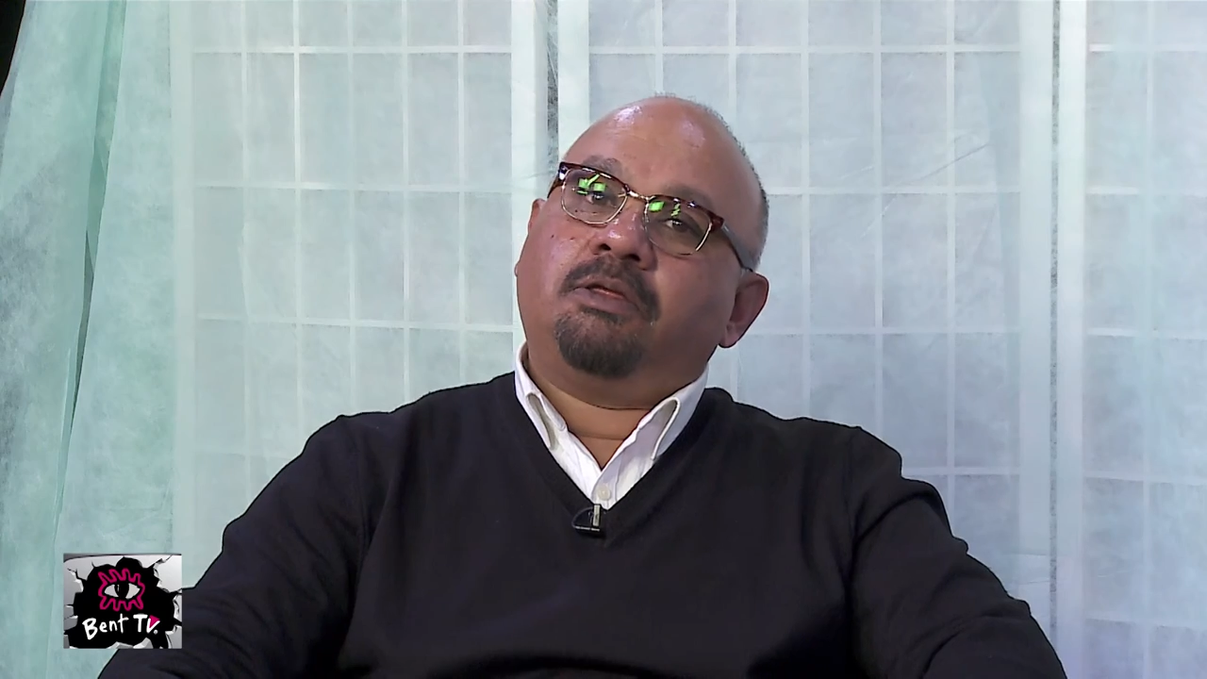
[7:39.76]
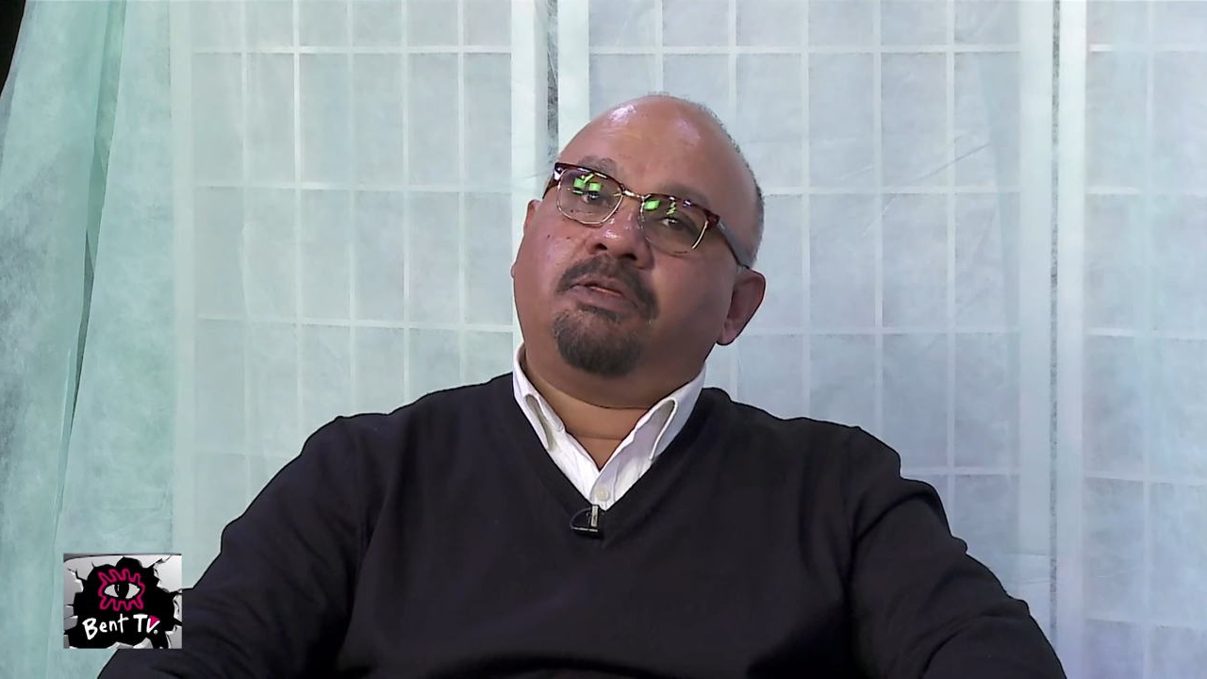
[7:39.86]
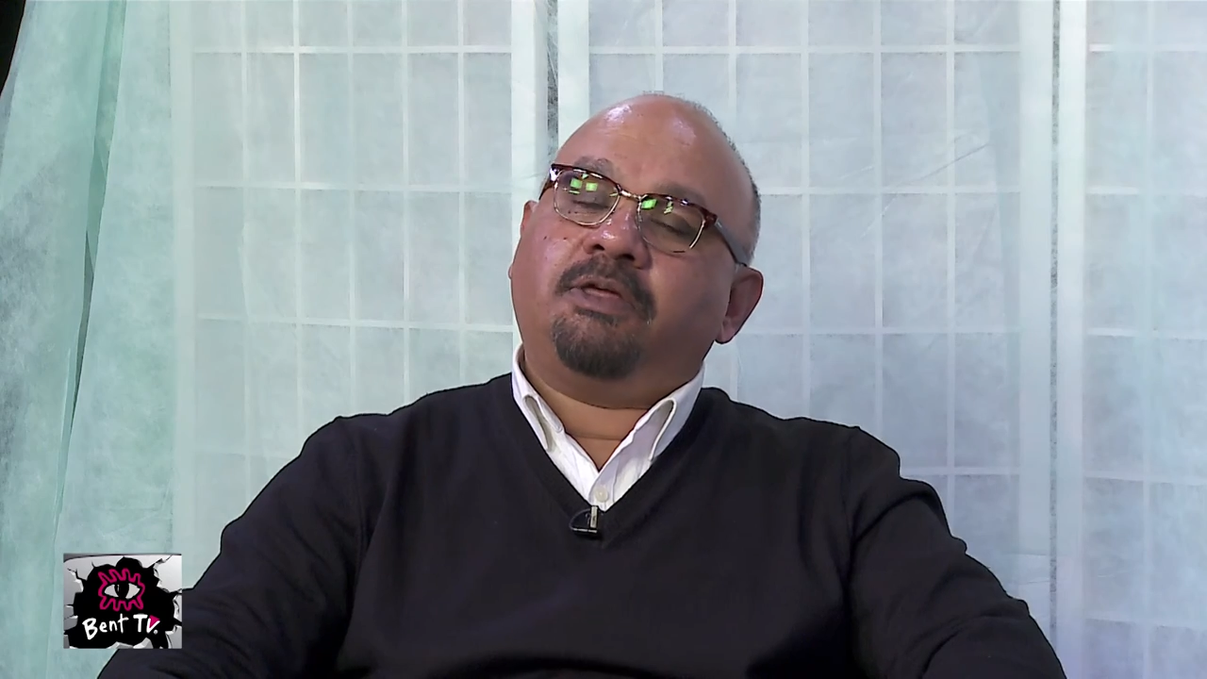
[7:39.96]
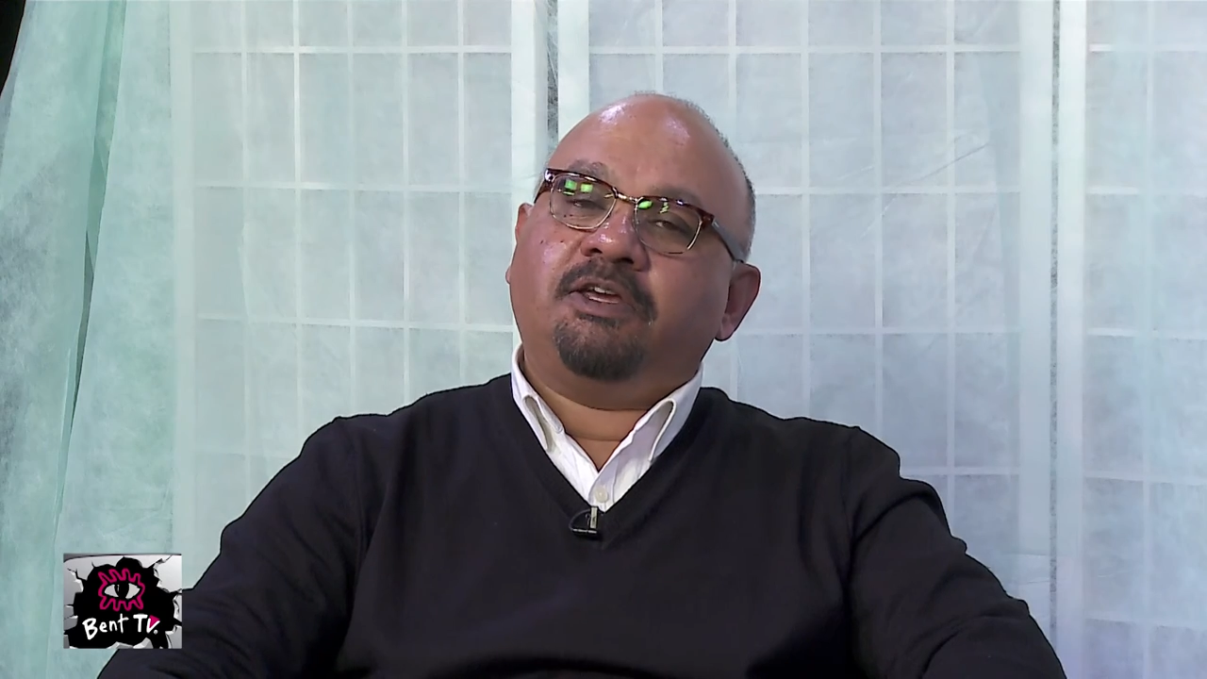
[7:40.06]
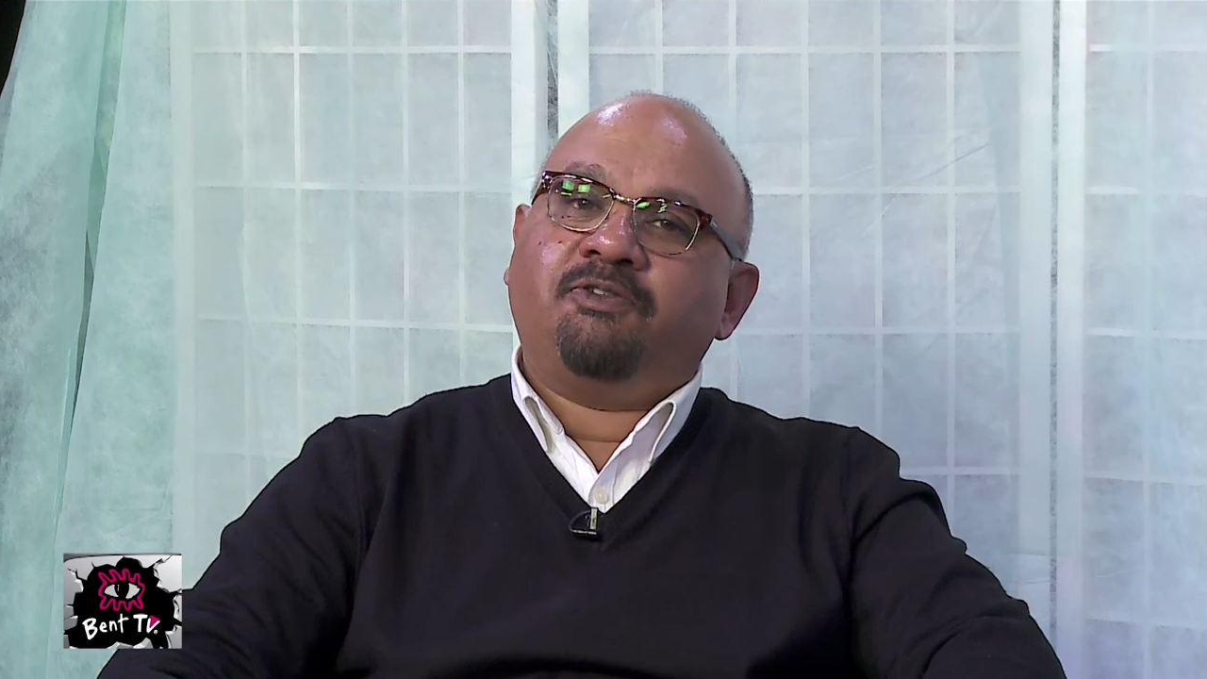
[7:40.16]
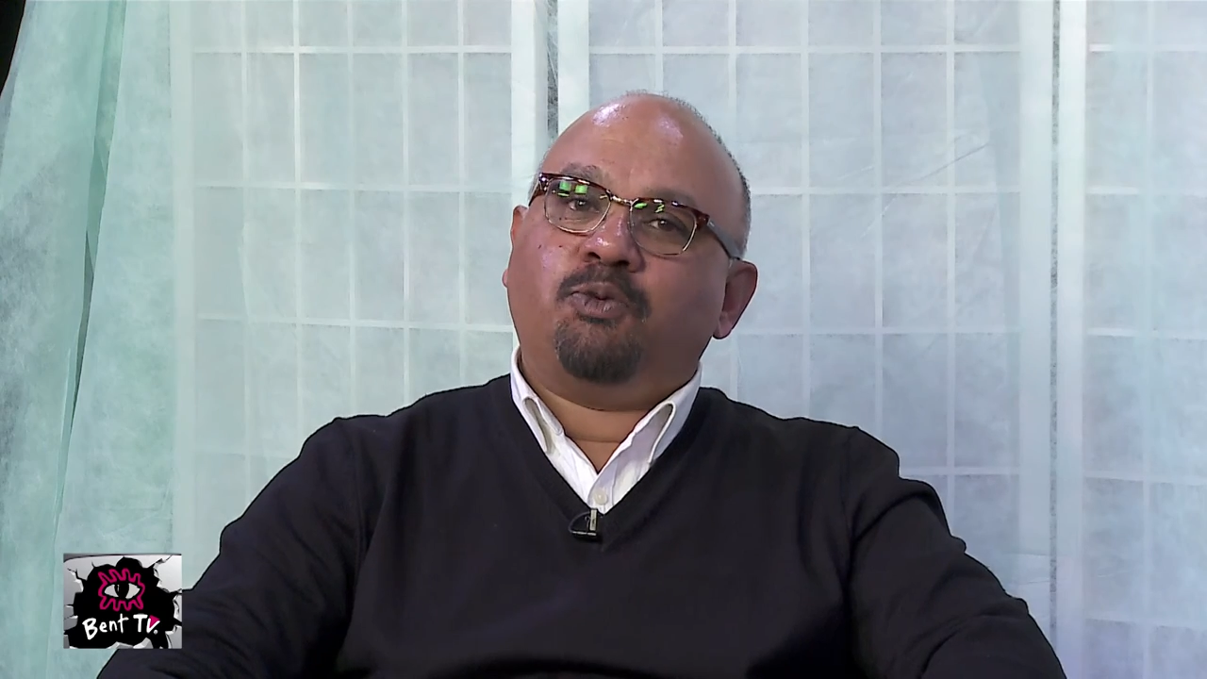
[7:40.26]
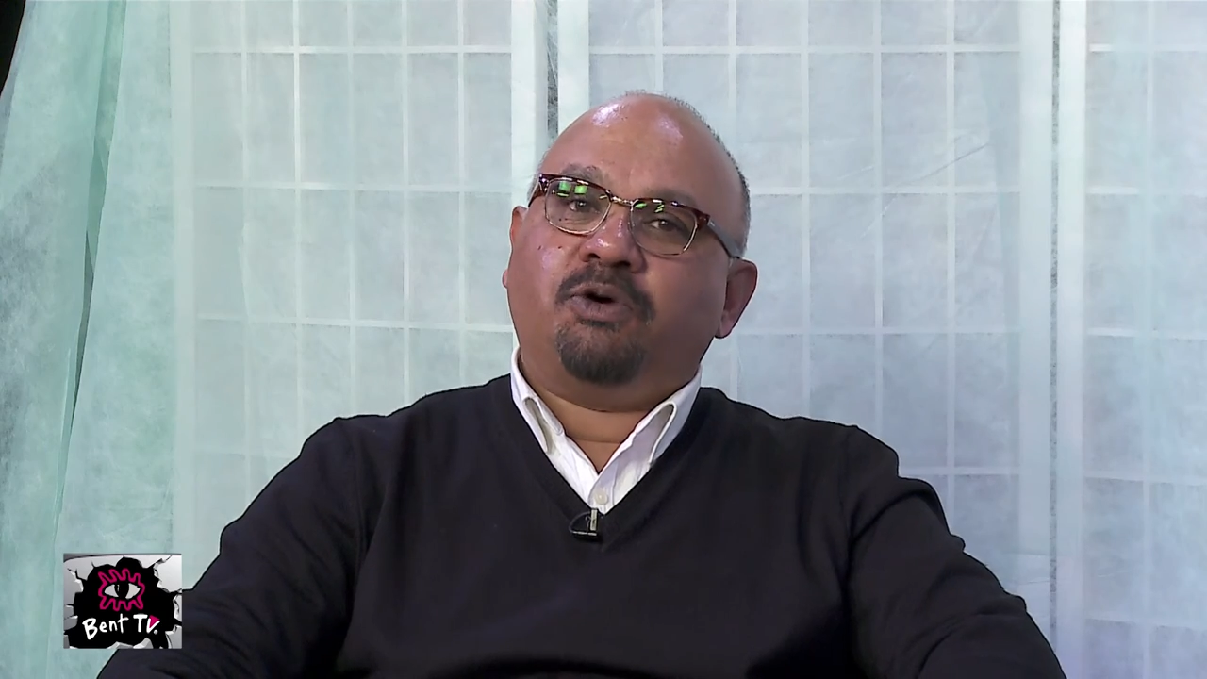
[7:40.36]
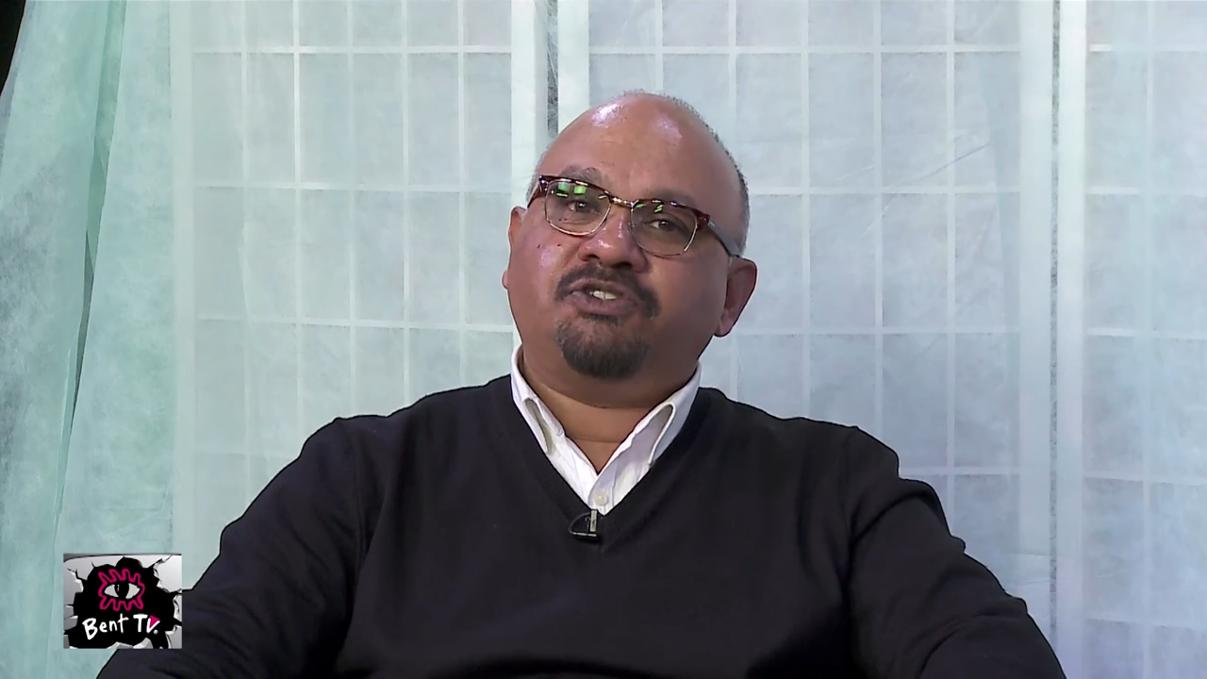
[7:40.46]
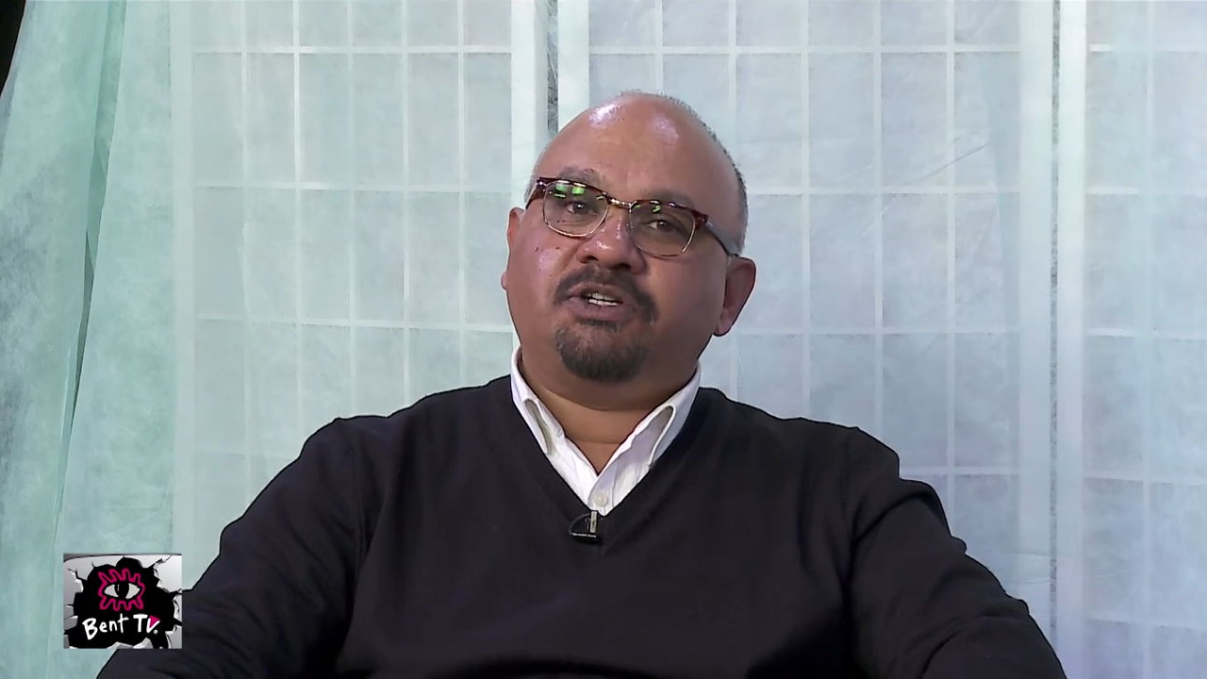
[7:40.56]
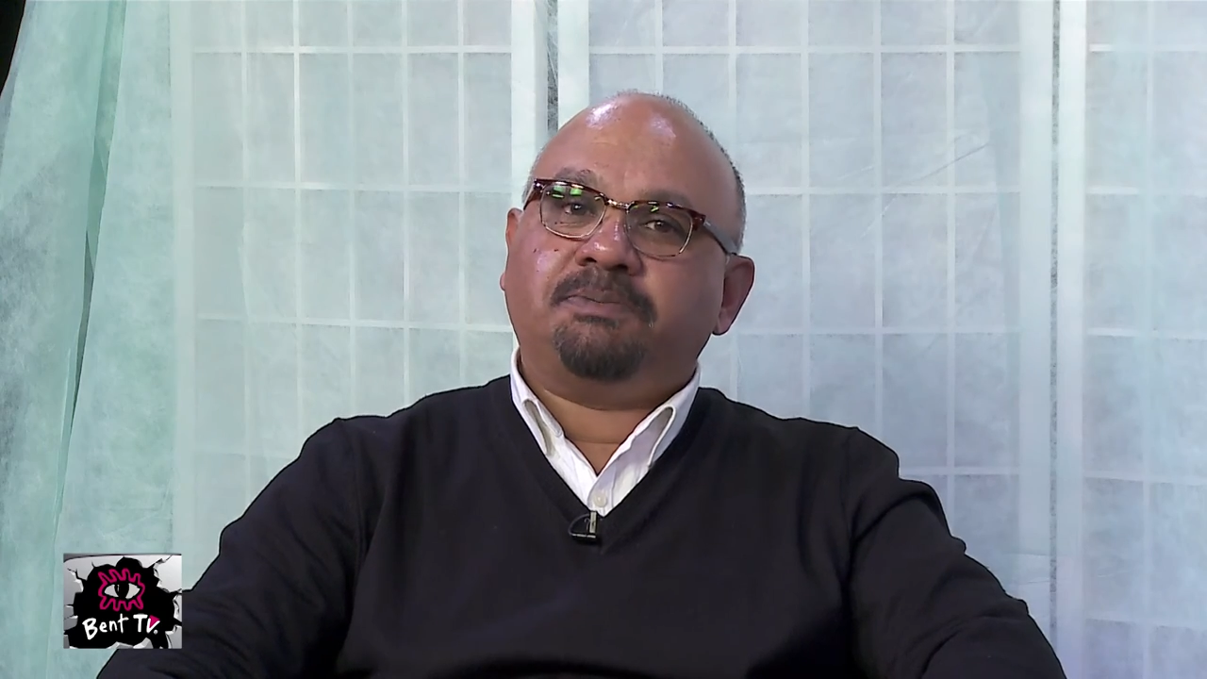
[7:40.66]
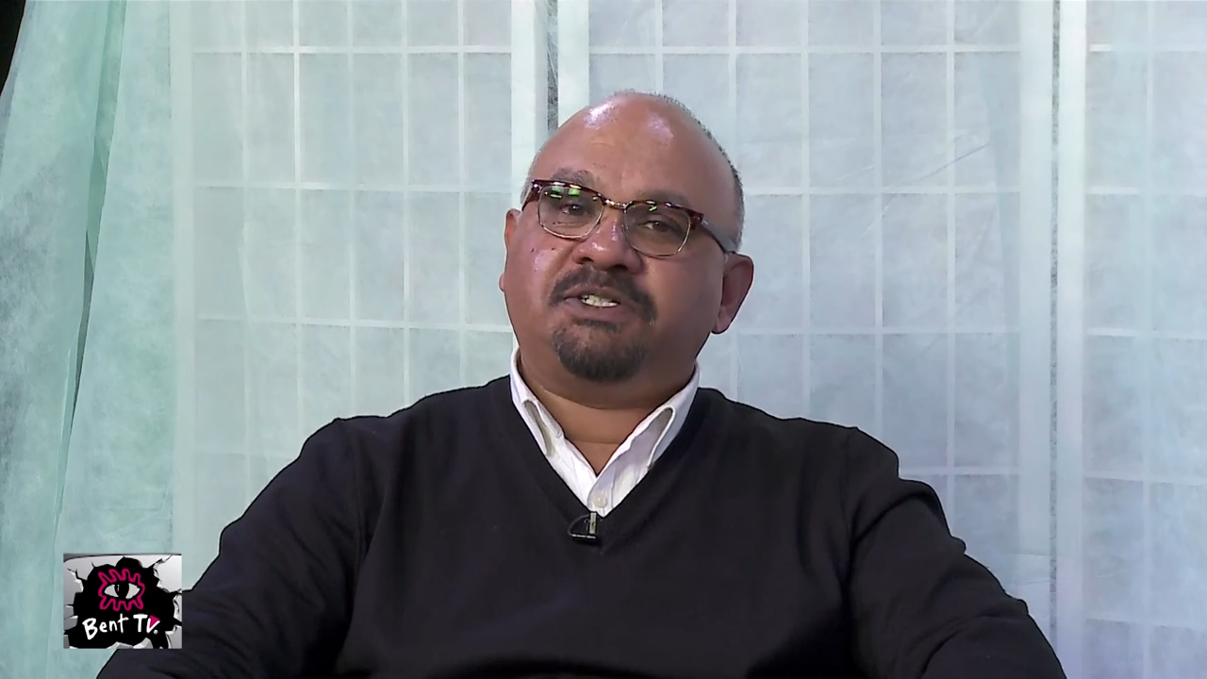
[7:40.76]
Thank you for watching.